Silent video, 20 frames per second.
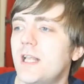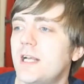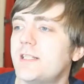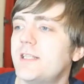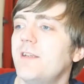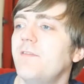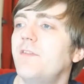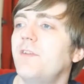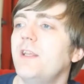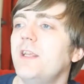So
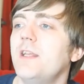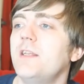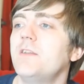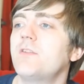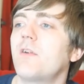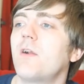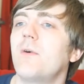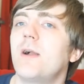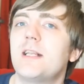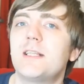that's it for the
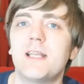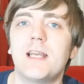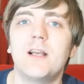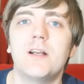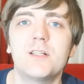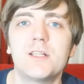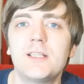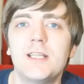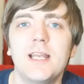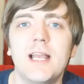intro essay.
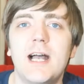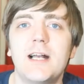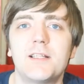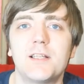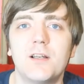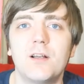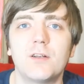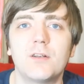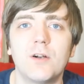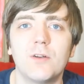I just think it
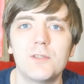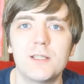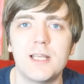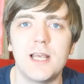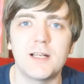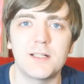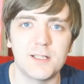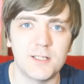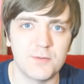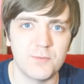adds a lot of
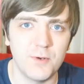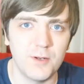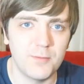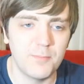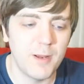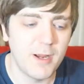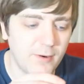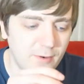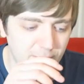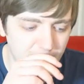context that's
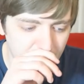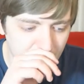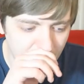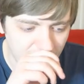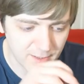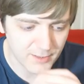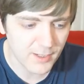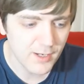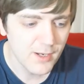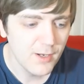worth bearing in
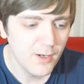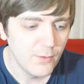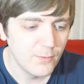mind.